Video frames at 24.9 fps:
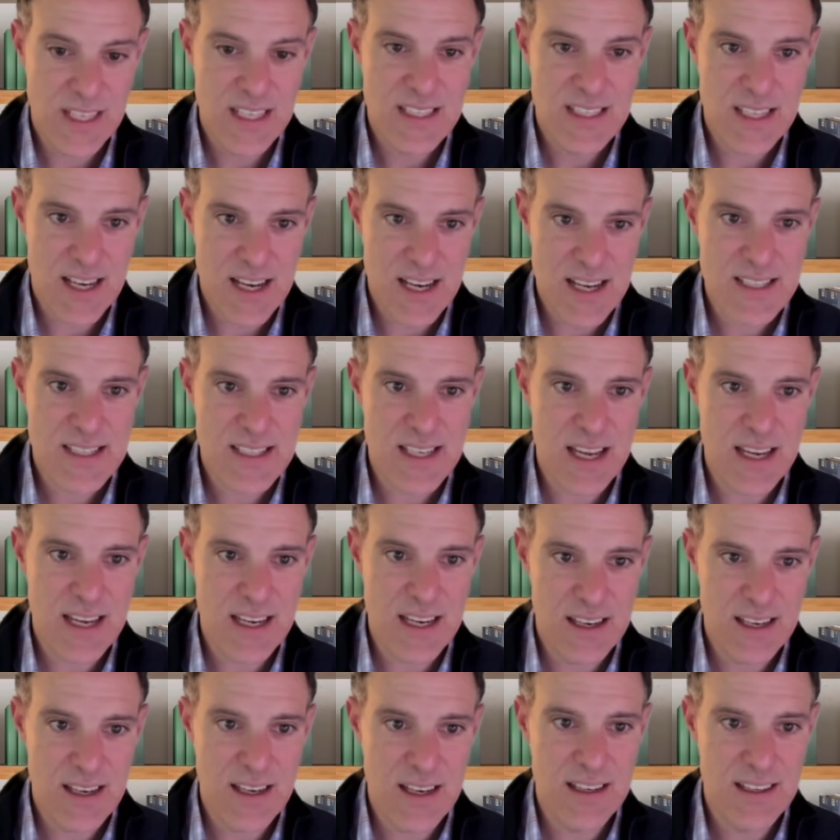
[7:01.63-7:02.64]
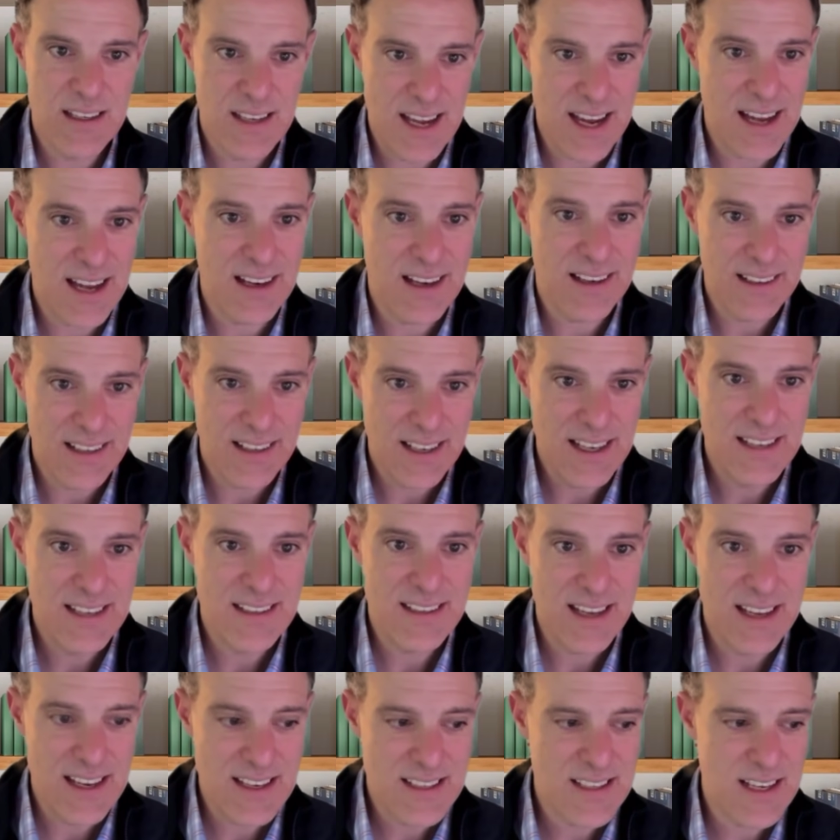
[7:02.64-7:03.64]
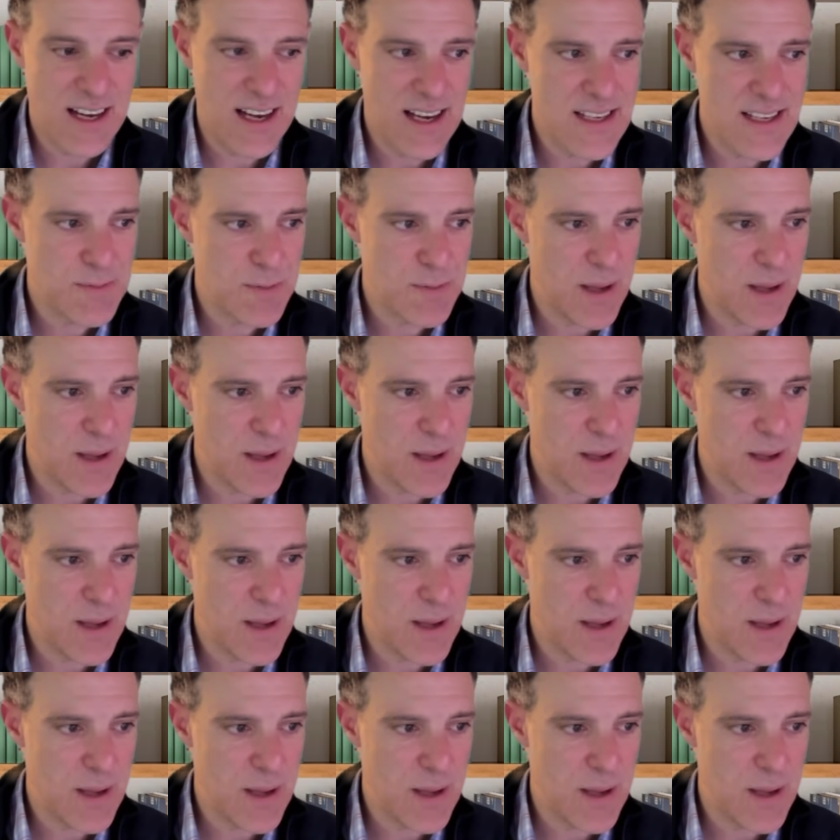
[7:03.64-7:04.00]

does. Yeah, it does.